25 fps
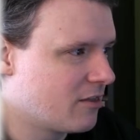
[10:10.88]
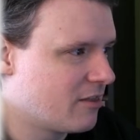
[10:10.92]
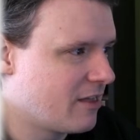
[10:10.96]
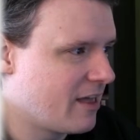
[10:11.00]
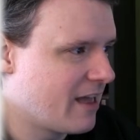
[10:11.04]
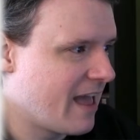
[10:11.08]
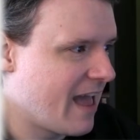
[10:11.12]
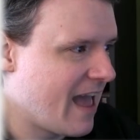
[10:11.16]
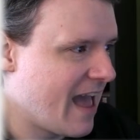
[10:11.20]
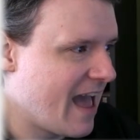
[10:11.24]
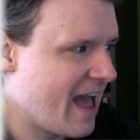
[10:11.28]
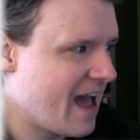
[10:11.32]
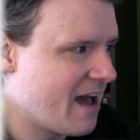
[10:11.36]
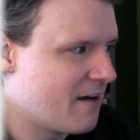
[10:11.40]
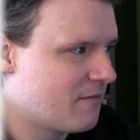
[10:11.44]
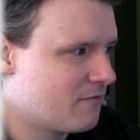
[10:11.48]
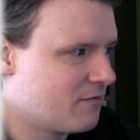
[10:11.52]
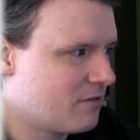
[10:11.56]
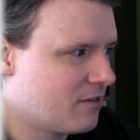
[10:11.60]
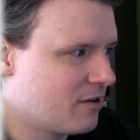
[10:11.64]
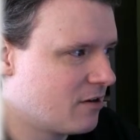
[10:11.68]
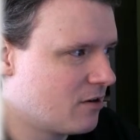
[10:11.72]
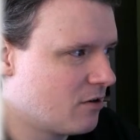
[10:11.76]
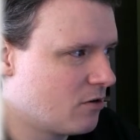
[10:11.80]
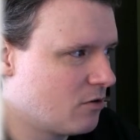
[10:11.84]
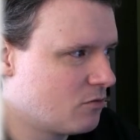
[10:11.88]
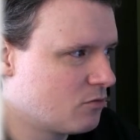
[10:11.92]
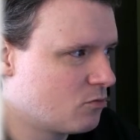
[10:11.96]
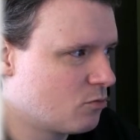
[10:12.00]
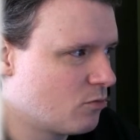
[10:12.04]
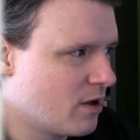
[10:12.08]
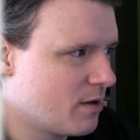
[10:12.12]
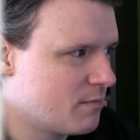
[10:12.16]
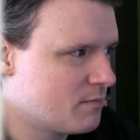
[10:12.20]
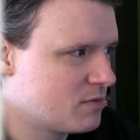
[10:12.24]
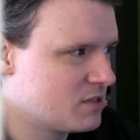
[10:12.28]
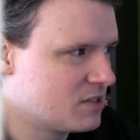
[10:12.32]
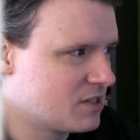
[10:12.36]
they have their own
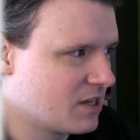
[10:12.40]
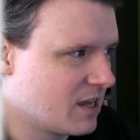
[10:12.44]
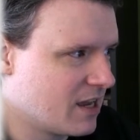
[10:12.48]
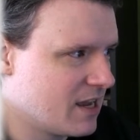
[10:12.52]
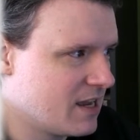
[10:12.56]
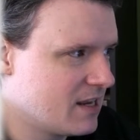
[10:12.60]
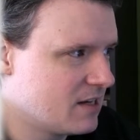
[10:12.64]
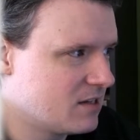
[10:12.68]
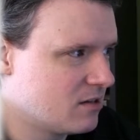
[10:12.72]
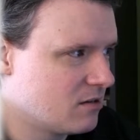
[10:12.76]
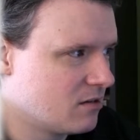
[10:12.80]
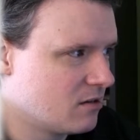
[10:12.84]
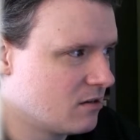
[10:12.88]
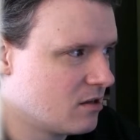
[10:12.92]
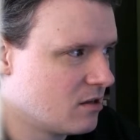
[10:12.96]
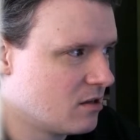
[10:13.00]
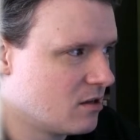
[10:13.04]
website